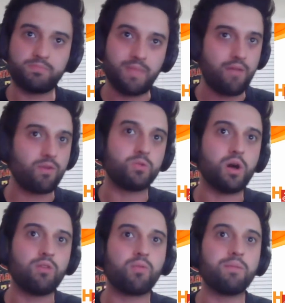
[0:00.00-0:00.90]
every
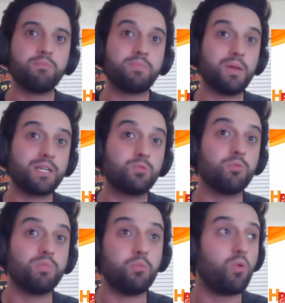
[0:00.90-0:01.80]
12 picks will
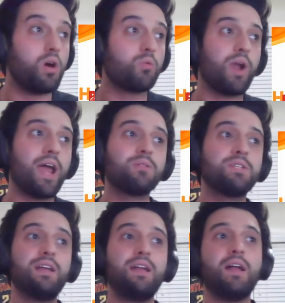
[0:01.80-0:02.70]
be 1 round.
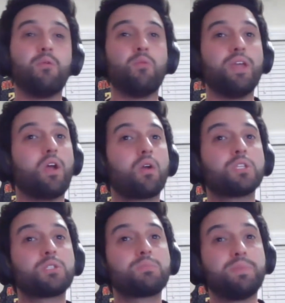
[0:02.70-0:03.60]
We are
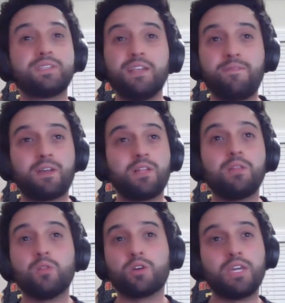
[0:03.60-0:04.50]
specifically
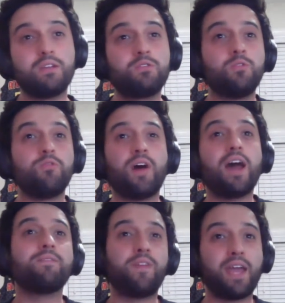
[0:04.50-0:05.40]
looking to
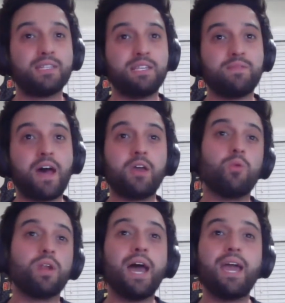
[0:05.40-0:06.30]
find fantasy value.
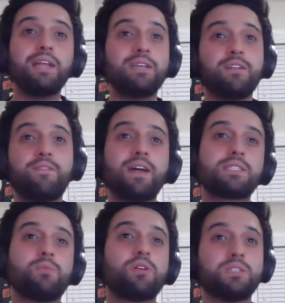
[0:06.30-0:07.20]
When I identify
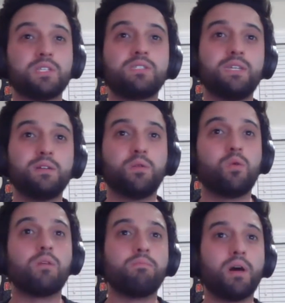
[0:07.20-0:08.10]
someone as a steal
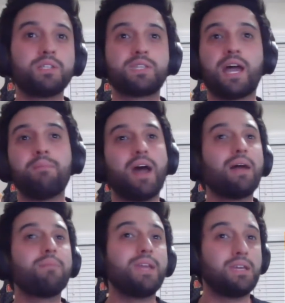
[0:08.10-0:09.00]
or a bust, I'm
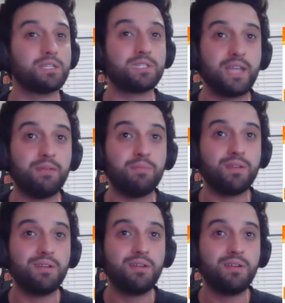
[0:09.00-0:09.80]
not making a statement